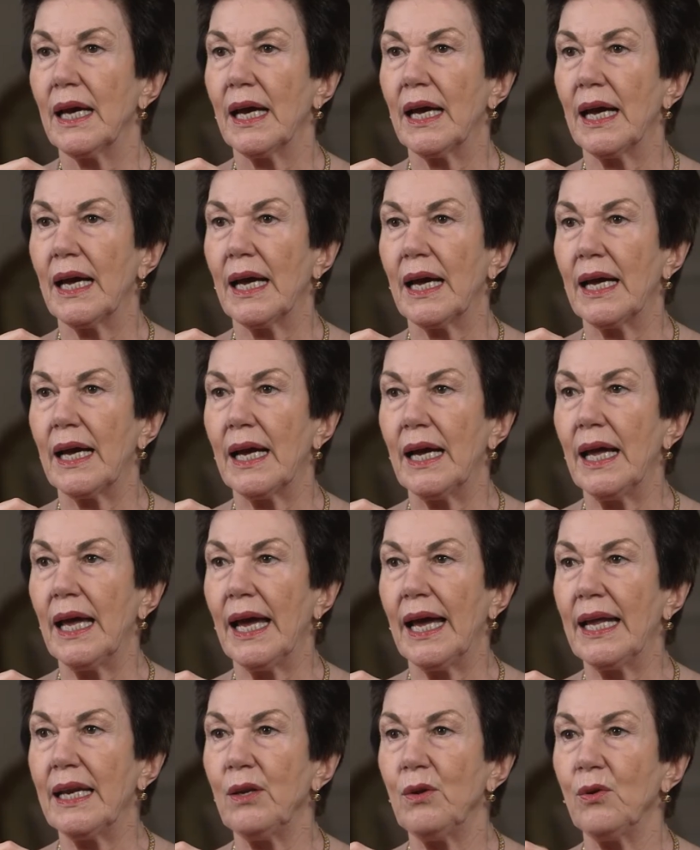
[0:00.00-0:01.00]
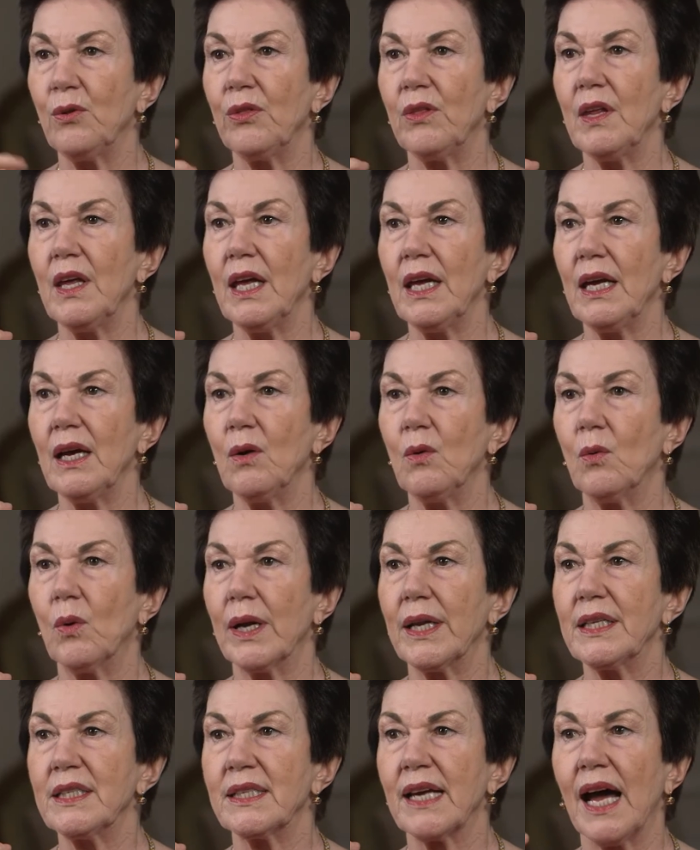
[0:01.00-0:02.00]
And you think
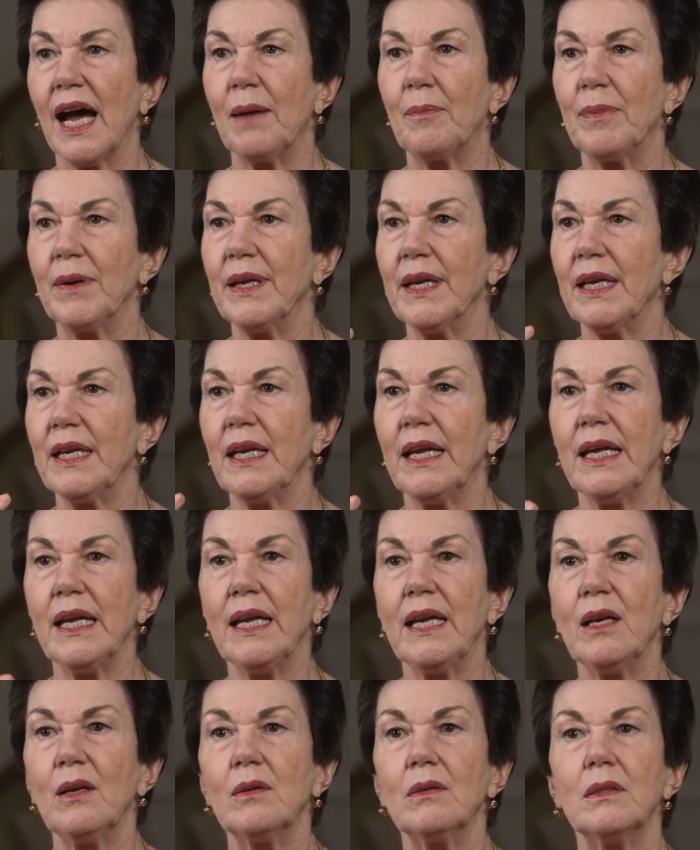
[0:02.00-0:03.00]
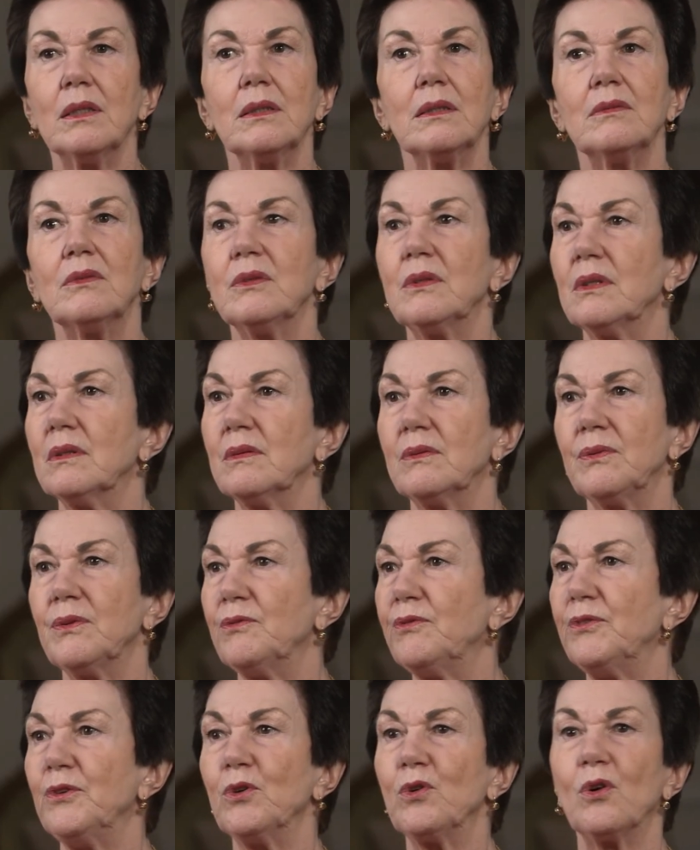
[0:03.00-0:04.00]
what's happening in
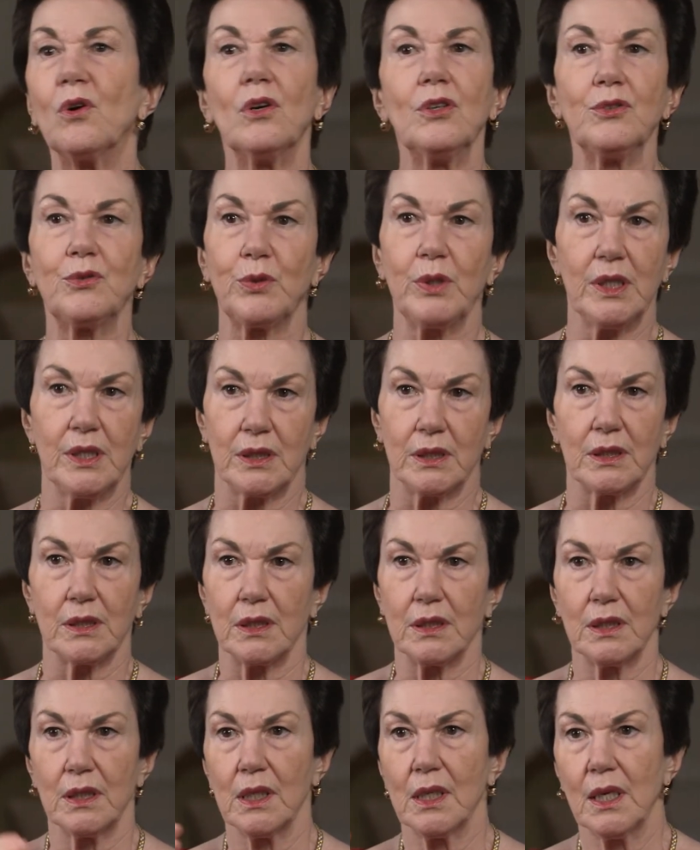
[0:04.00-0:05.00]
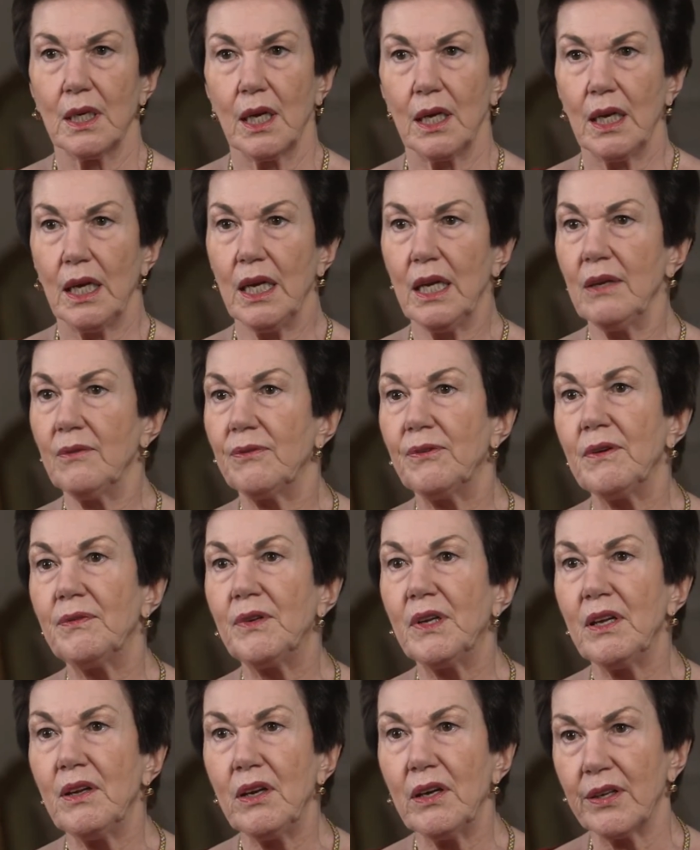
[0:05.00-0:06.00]
few countries in
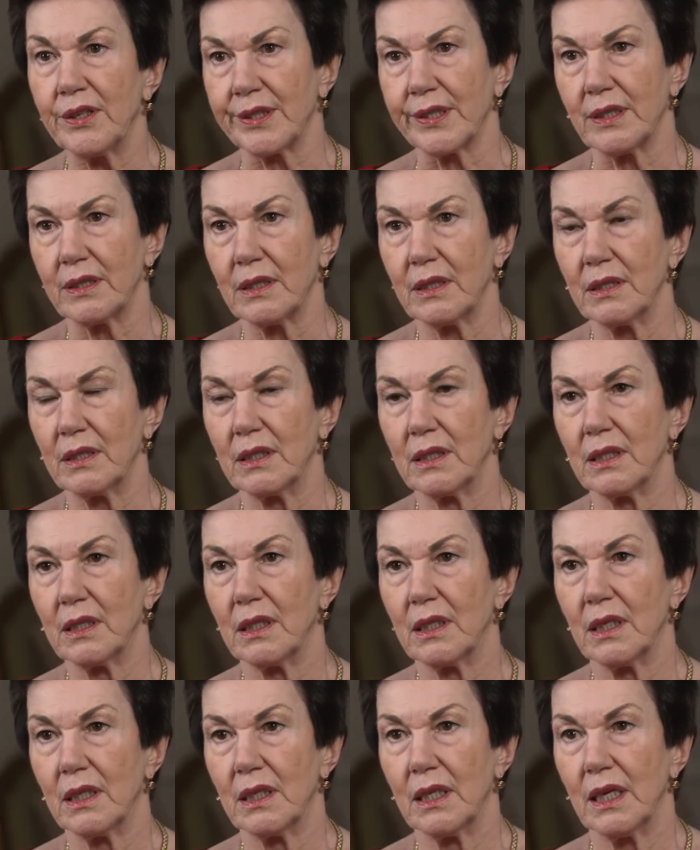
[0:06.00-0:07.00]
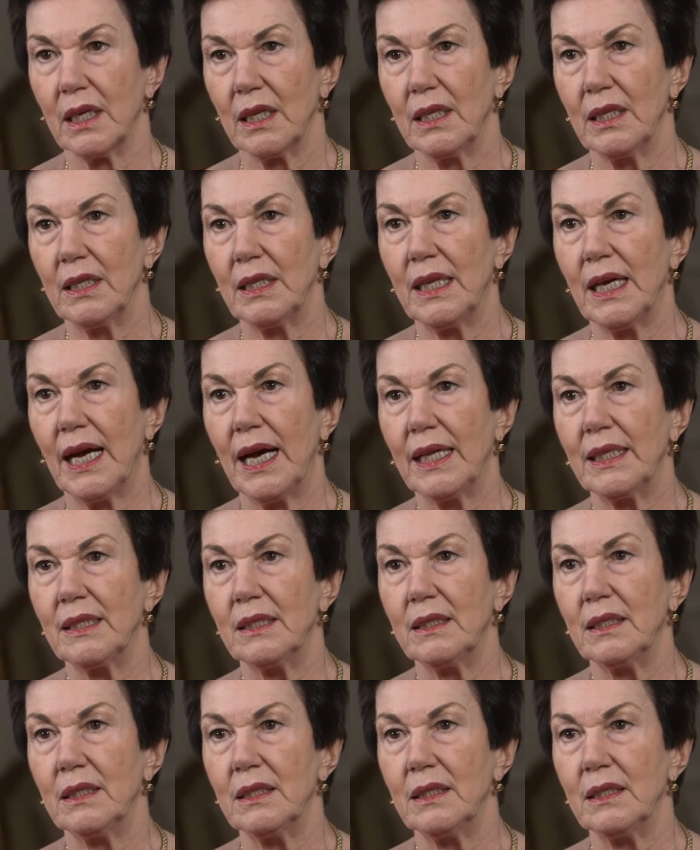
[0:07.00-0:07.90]
50 years that